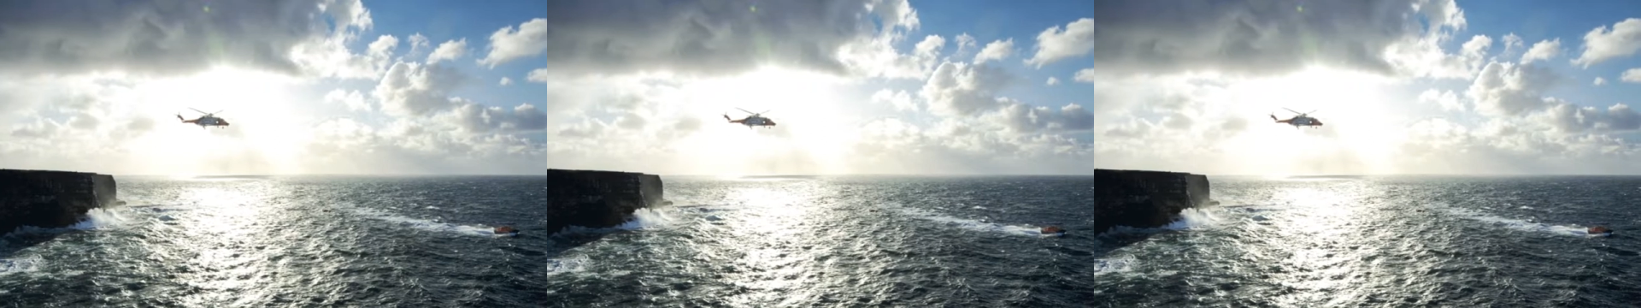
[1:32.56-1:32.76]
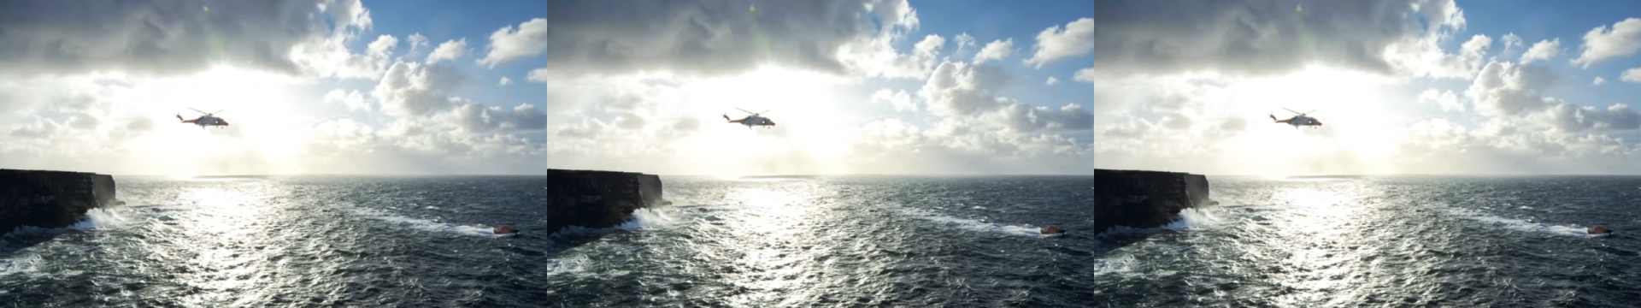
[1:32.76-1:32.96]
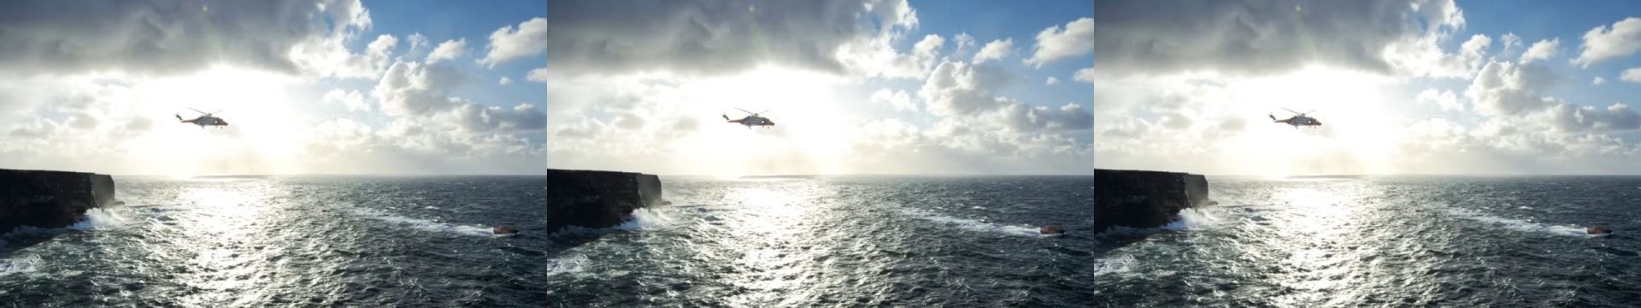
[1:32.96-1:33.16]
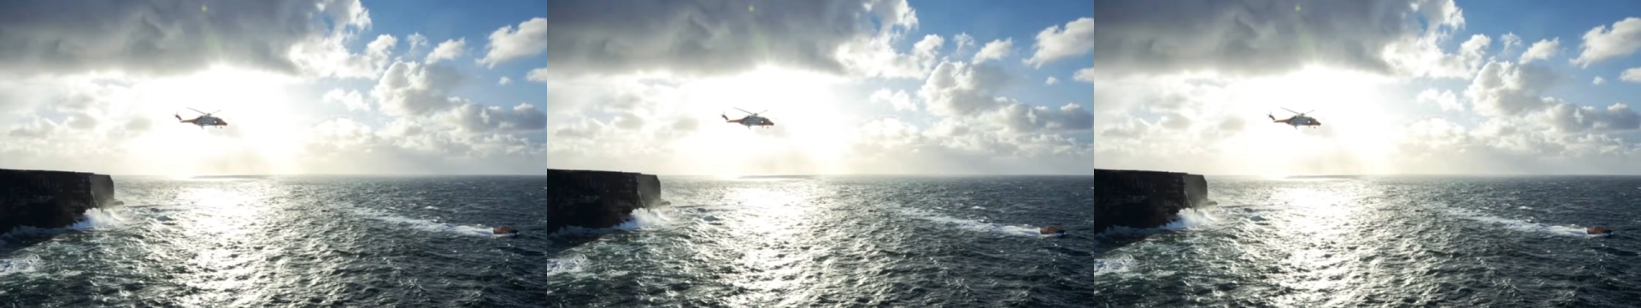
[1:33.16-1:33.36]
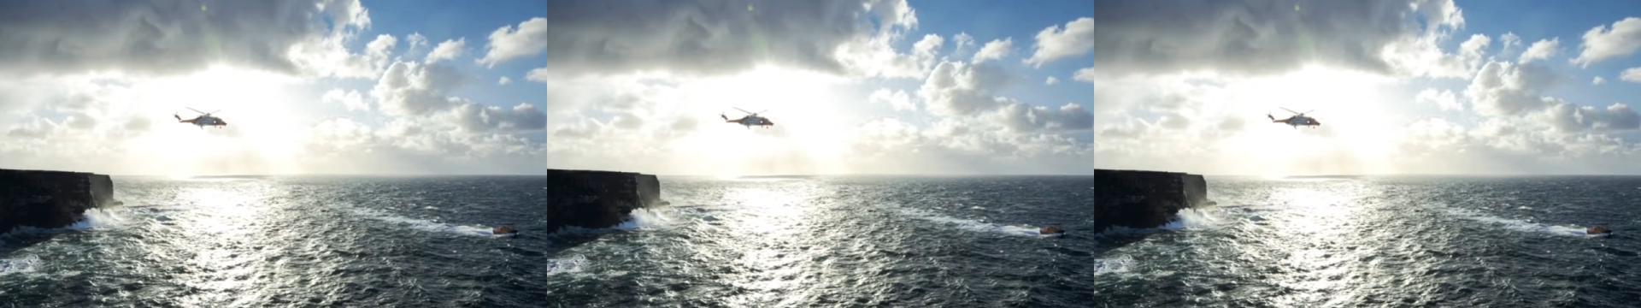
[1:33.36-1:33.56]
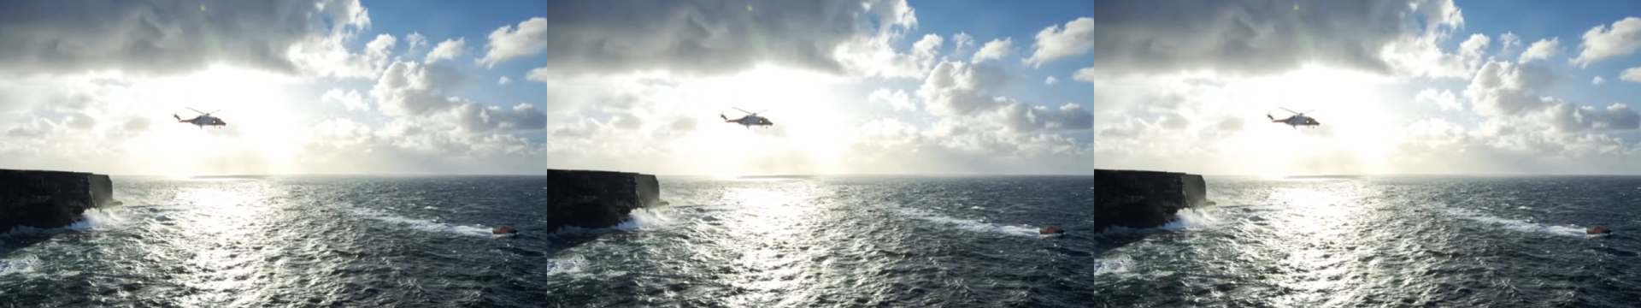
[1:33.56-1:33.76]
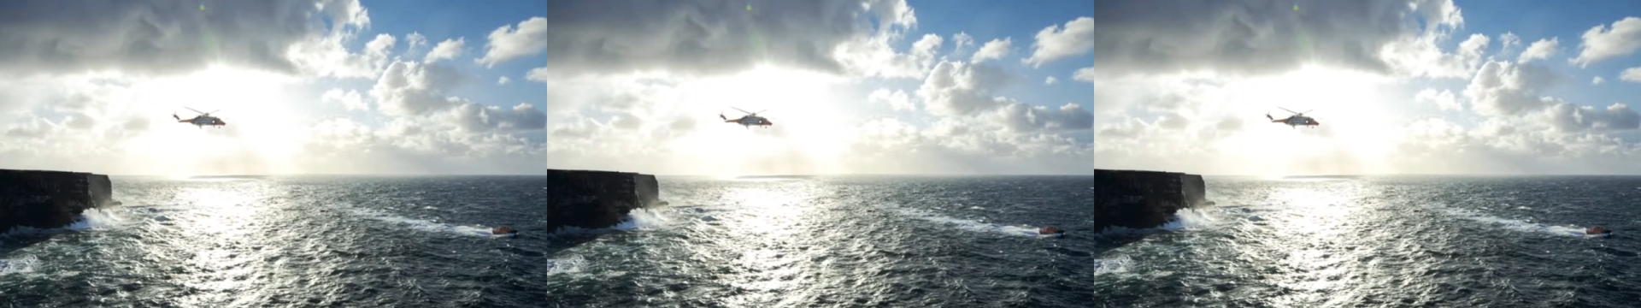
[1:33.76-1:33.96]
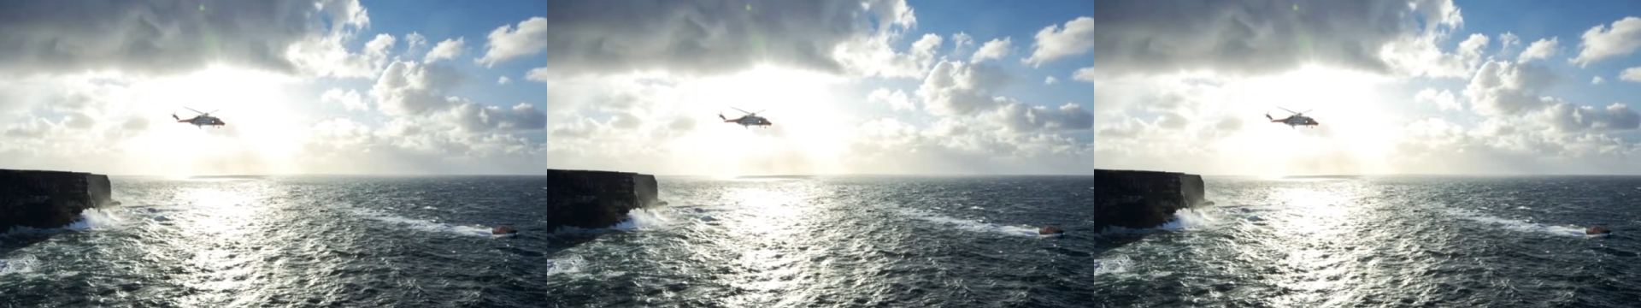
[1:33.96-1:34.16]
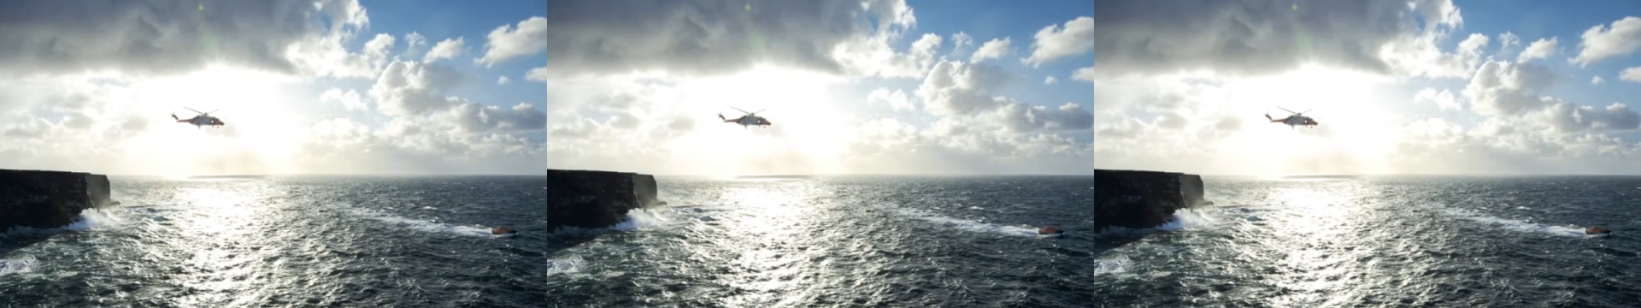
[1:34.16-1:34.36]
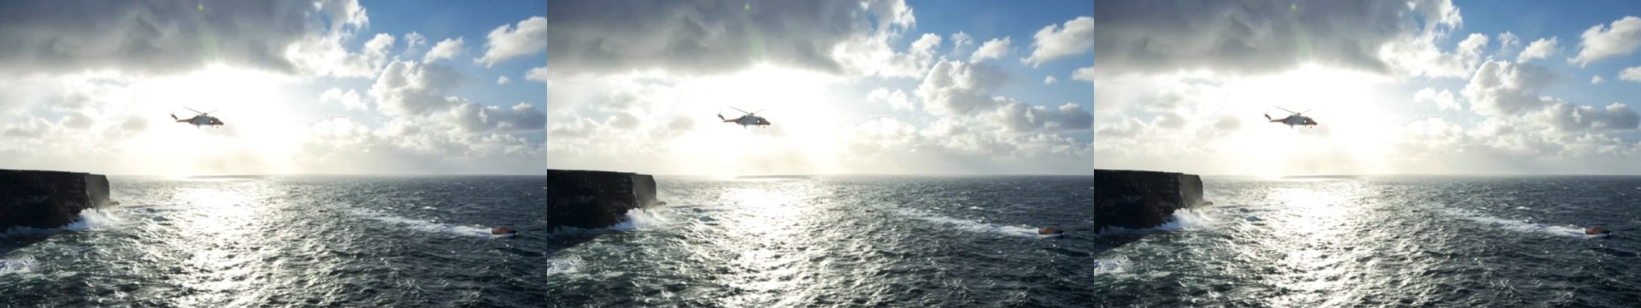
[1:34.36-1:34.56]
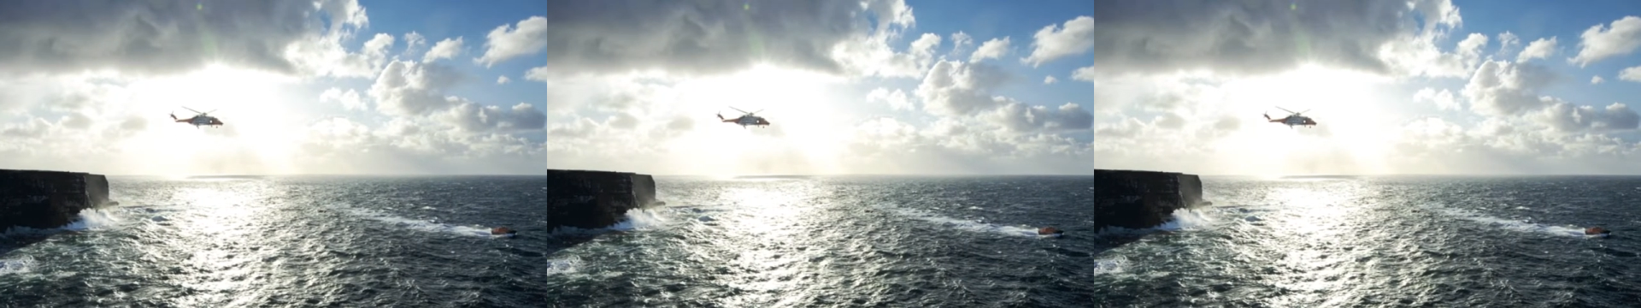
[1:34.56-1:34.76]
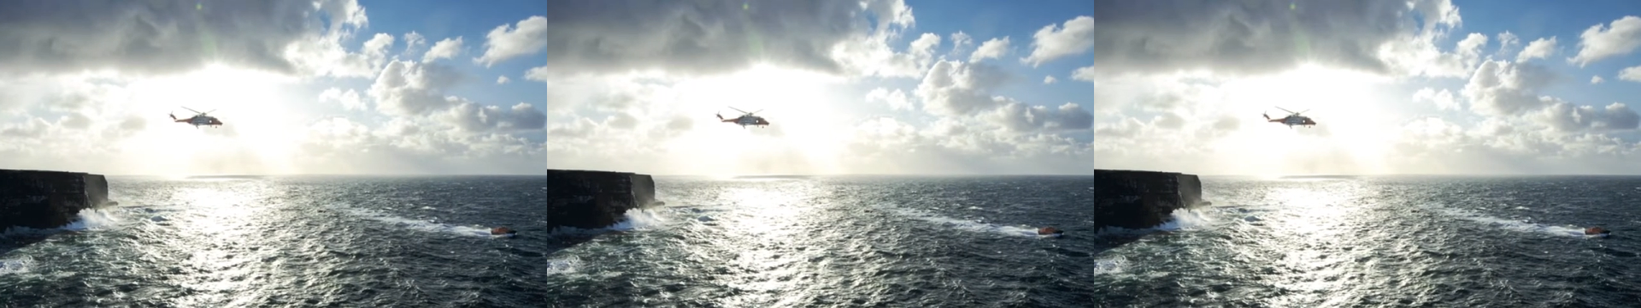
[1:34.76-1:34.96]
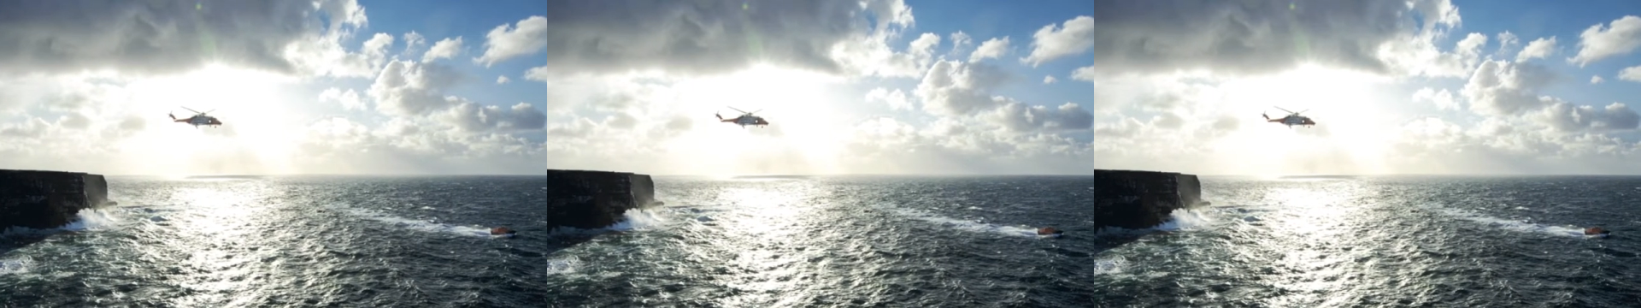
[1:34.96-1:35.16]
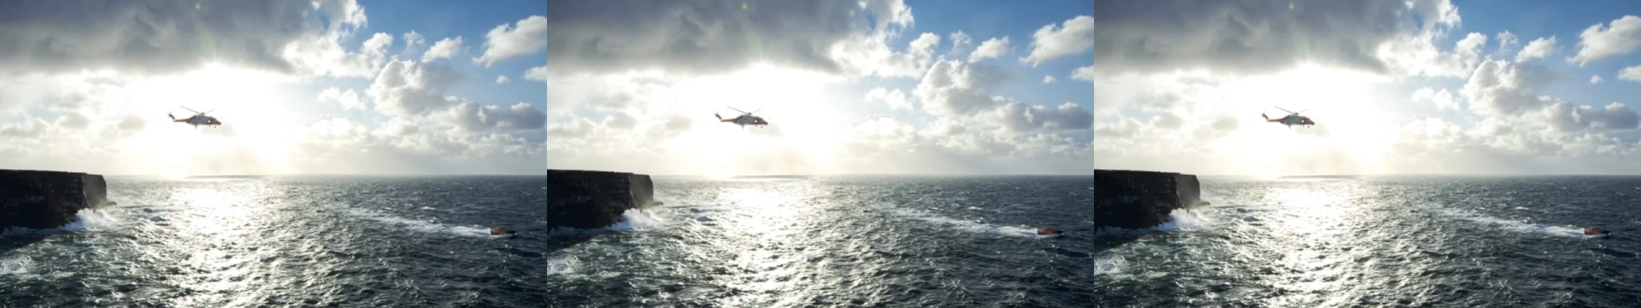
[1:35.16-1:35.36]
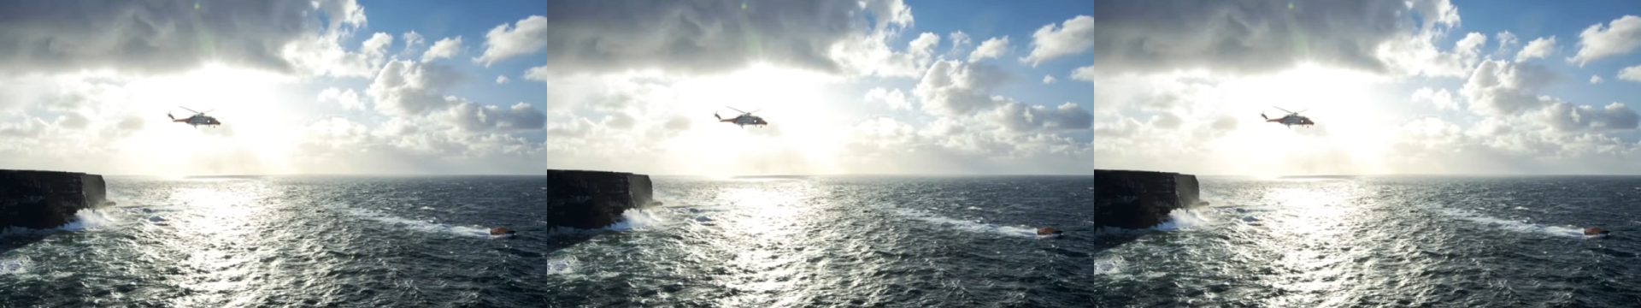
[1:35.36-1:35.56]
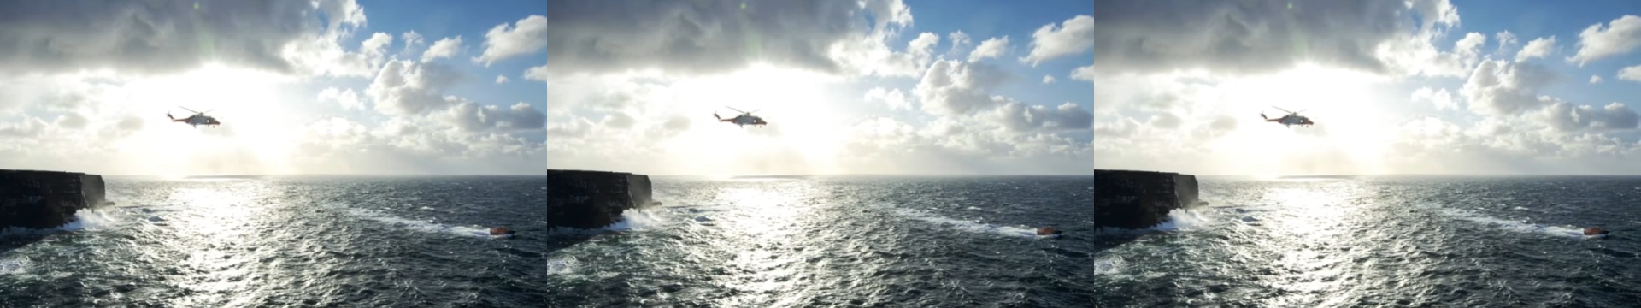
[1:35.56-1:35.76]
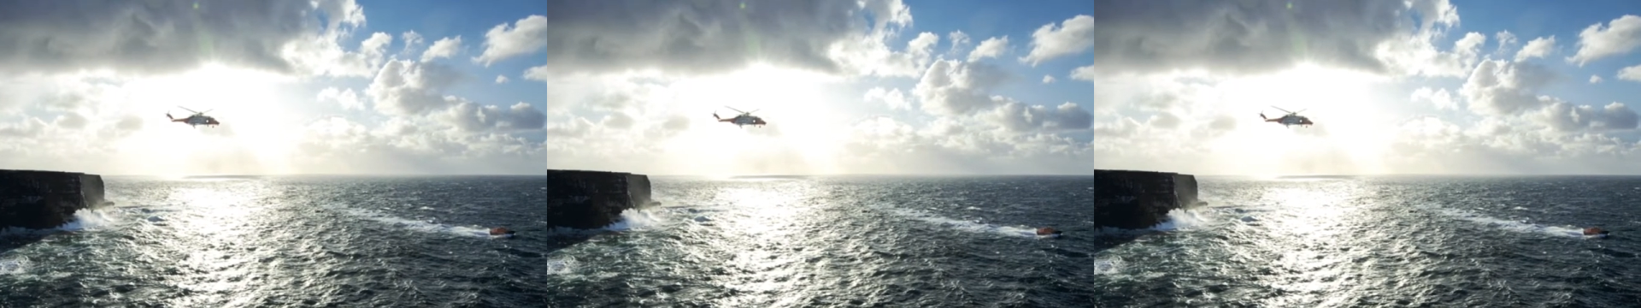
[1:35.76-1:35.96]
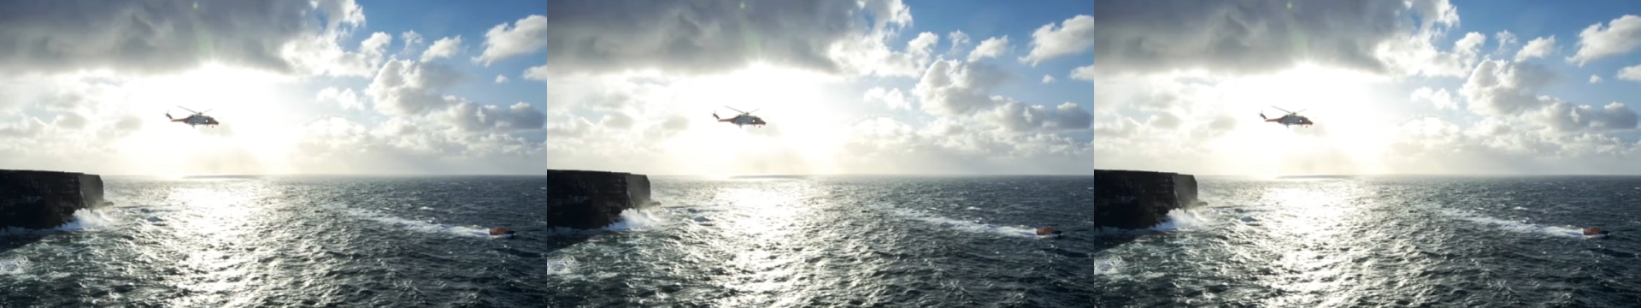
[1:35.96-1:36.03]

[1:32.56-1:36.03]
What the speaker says: Nobody's mouth can be seen.